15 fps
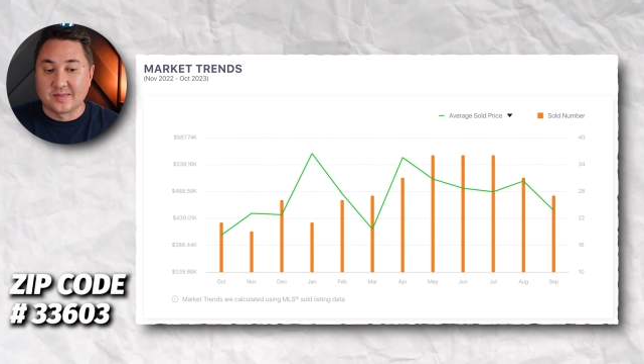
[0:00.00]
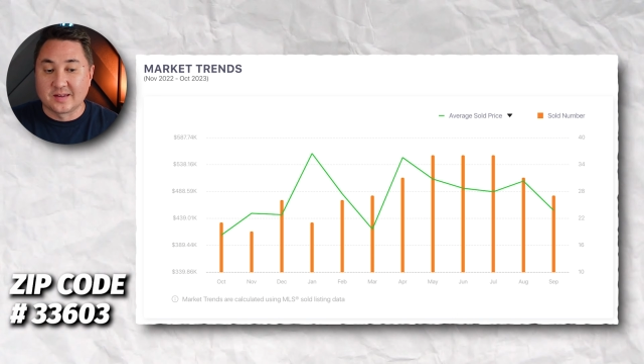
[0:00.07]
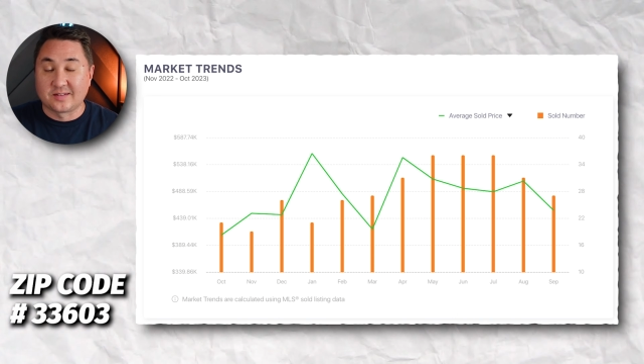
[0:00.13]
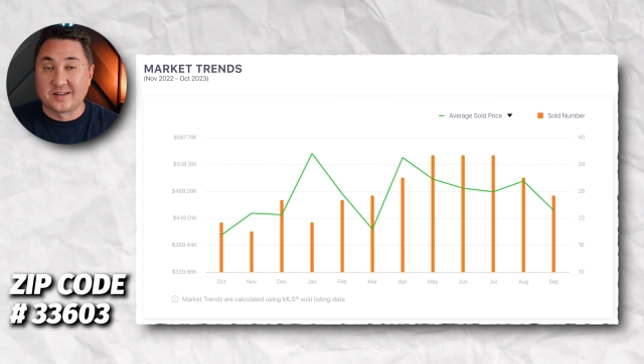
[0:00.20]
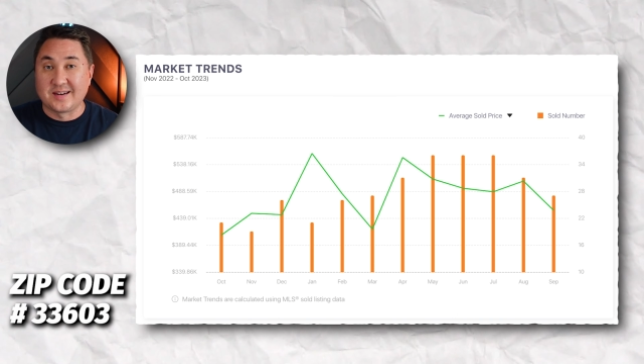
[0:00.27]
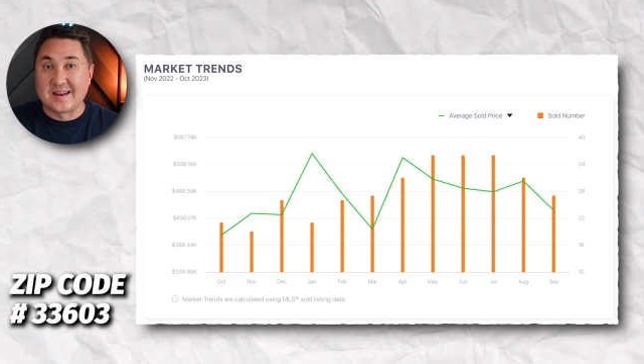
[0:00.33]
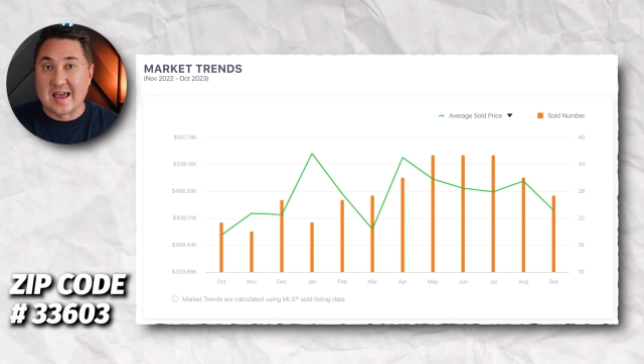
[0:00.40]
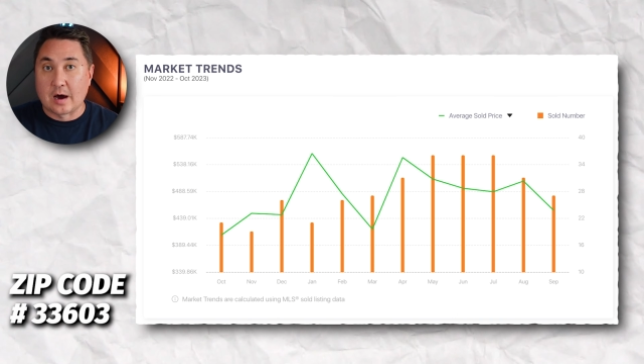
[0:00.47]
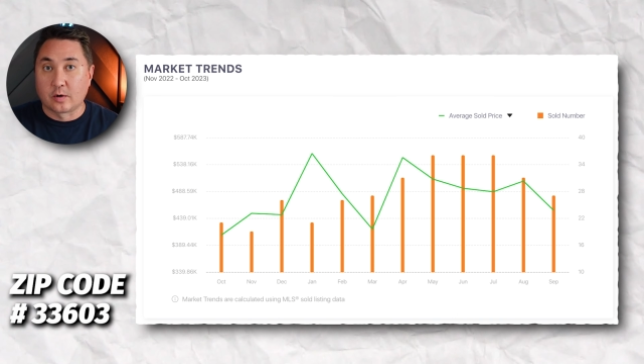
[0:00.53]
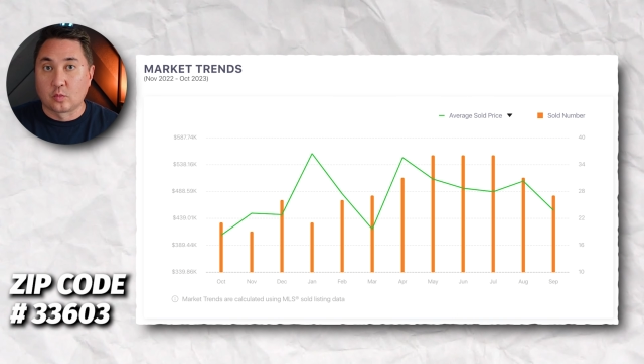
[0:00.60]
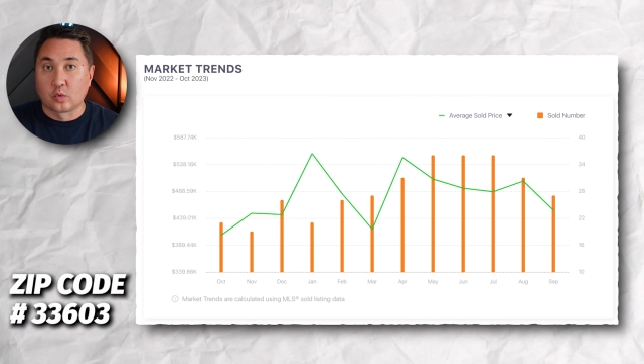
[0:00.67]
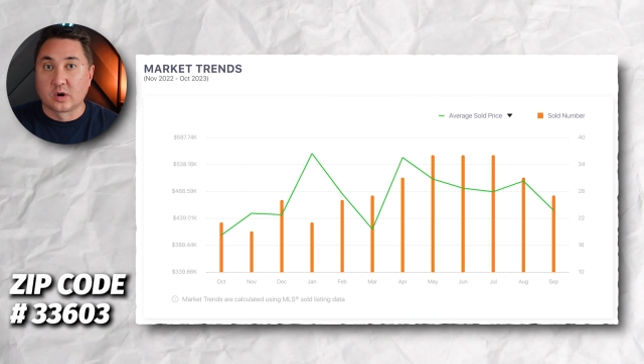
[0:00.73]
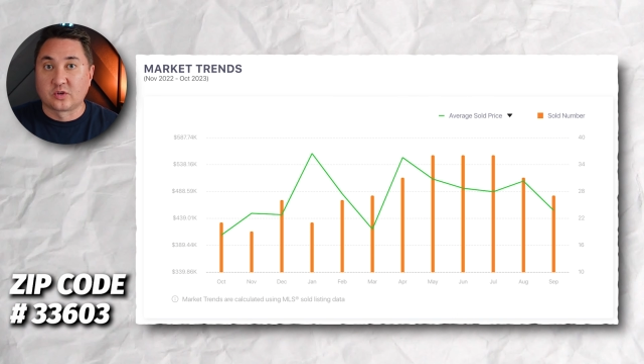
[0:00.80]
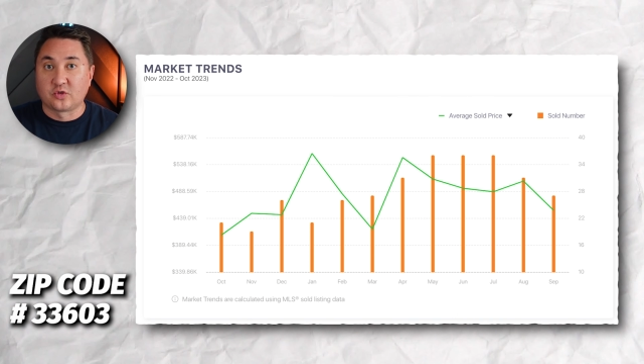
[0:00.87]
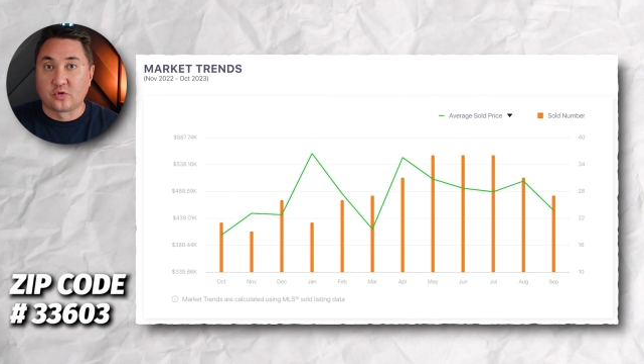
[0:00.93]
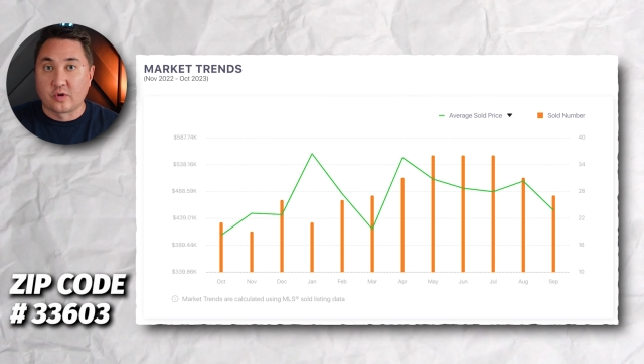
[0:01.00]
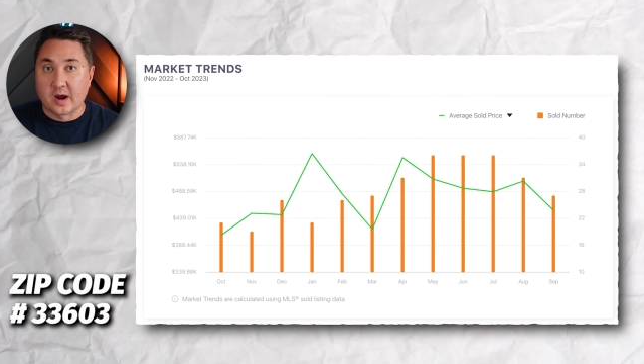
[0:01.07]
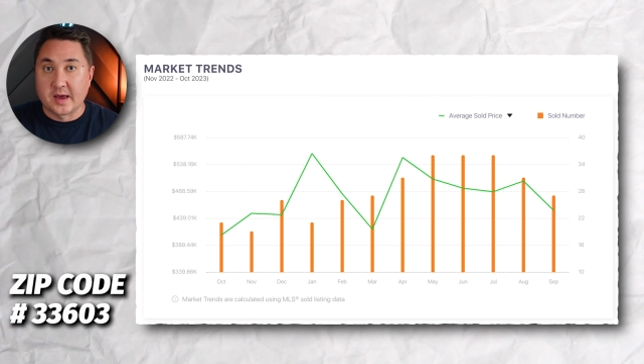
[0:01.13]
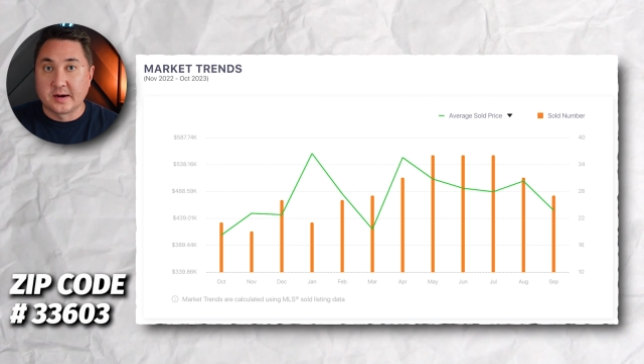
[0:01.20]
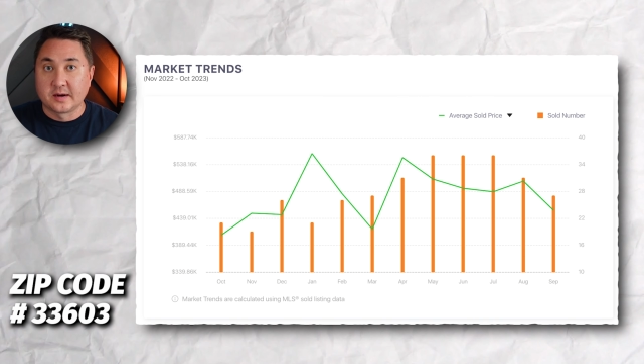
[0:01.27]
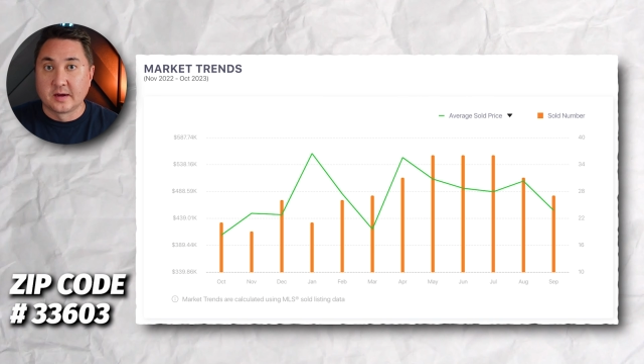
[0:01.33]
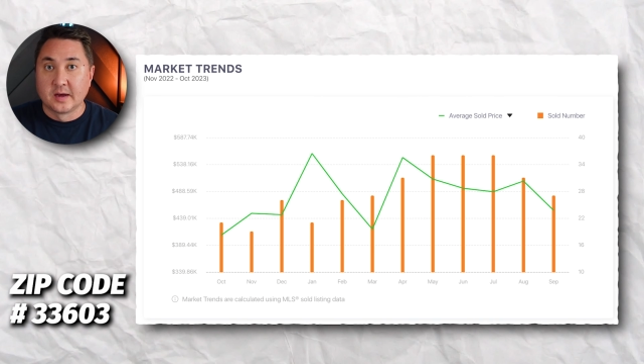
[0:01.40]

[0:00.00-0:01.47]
this downward trend.